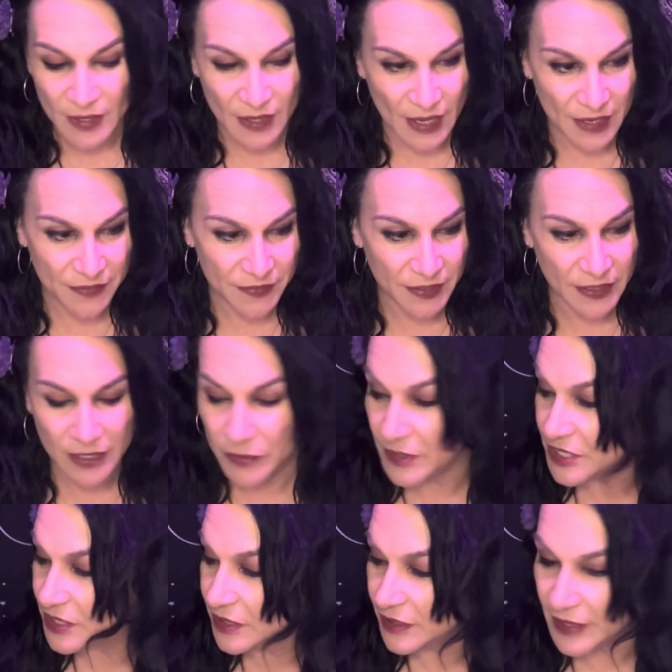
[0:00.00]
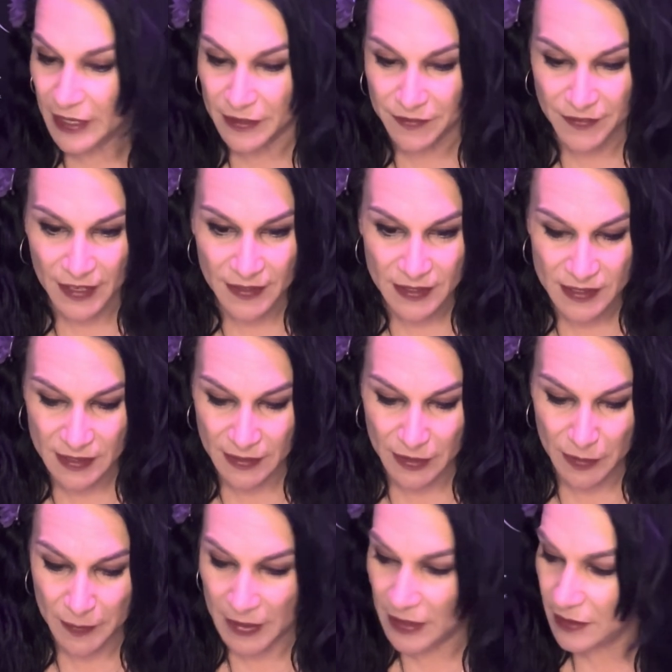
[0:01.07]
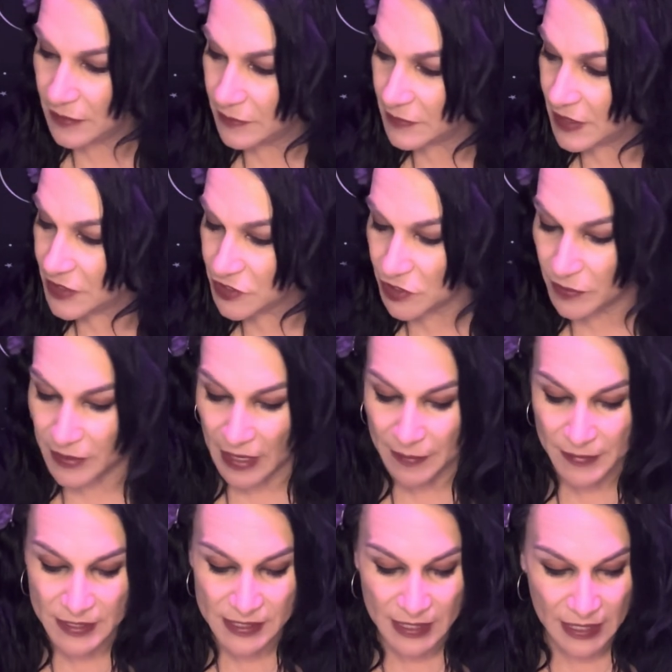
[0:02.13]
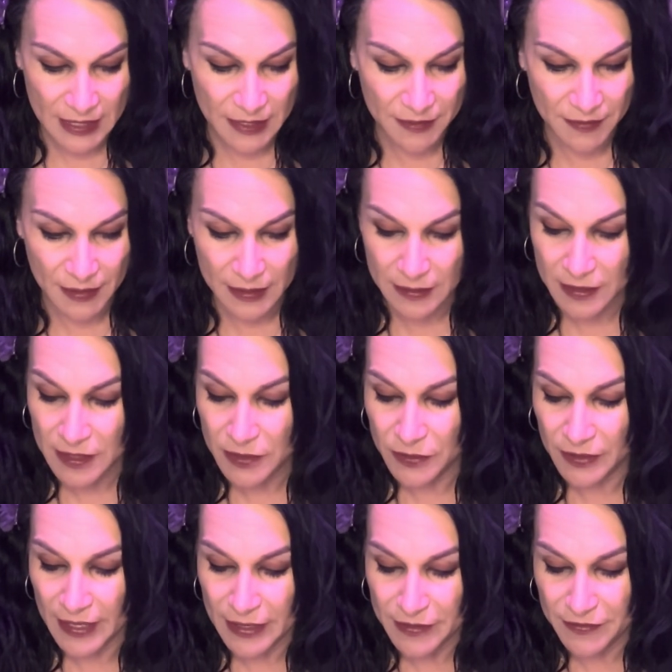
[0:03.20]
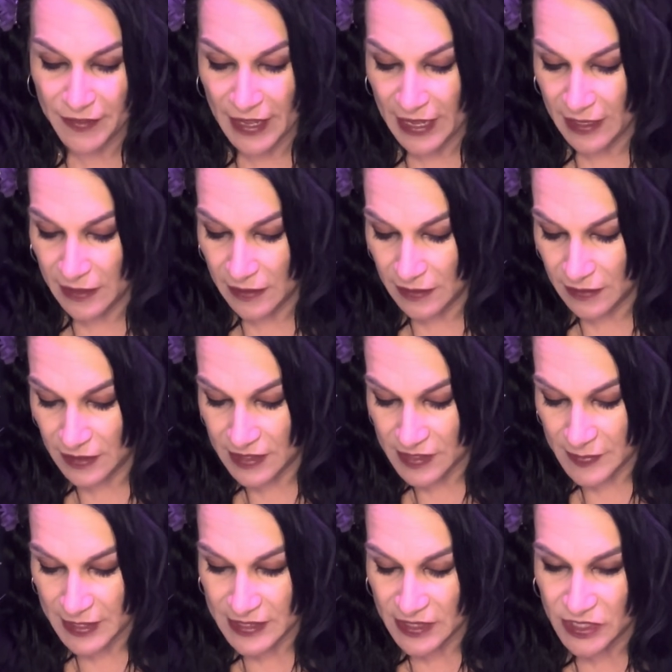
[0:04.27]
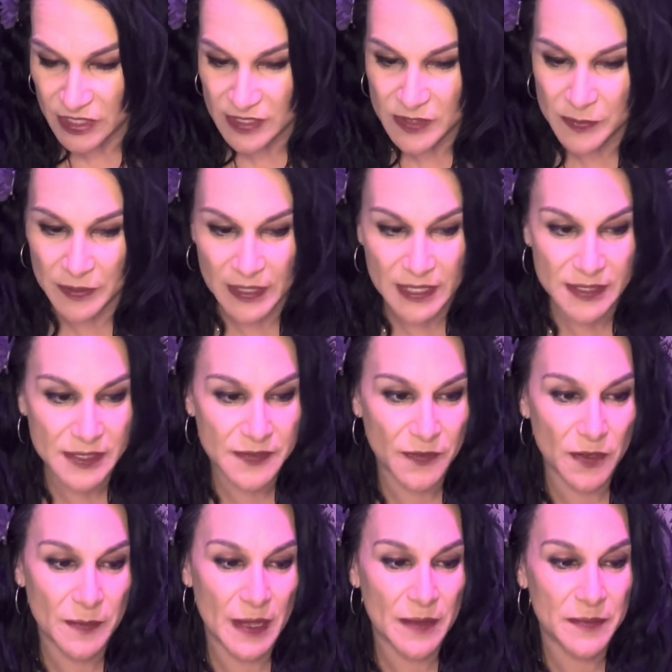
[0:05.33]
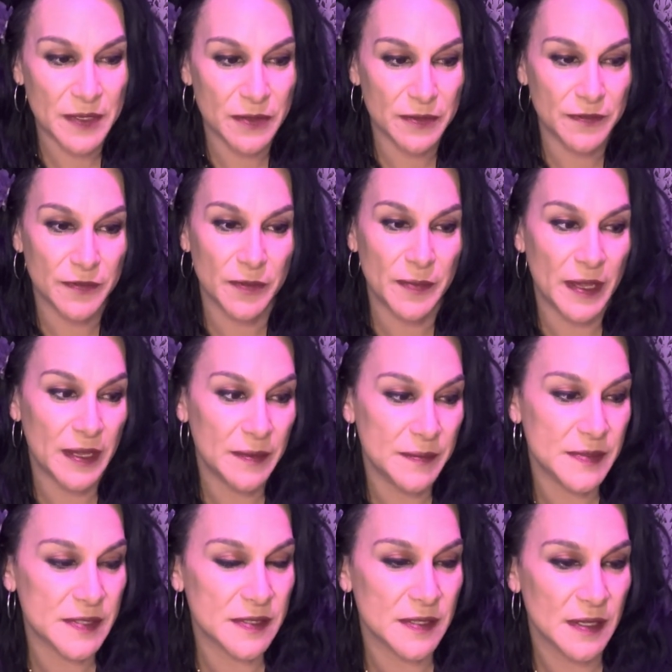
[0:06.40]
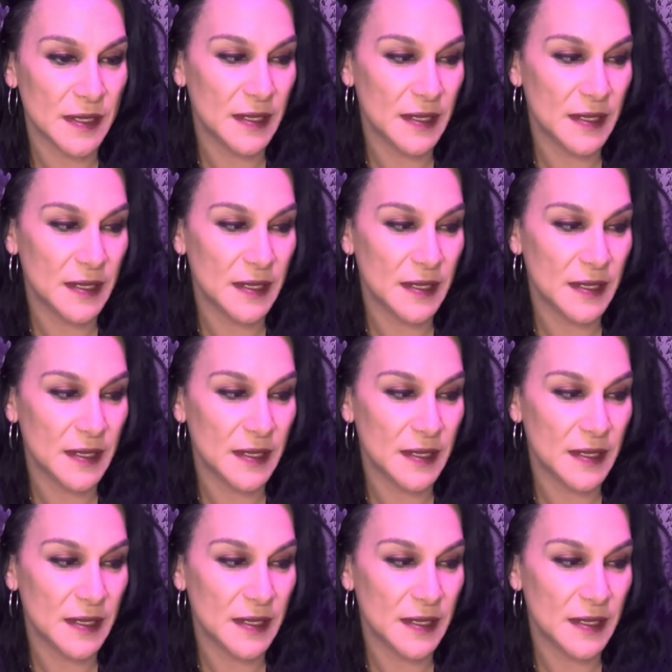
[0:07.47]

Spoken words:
I feel like we should clarify this a little bit, make sure we're not missing anything. Can you clarify these messages, please, for my beautiful babes?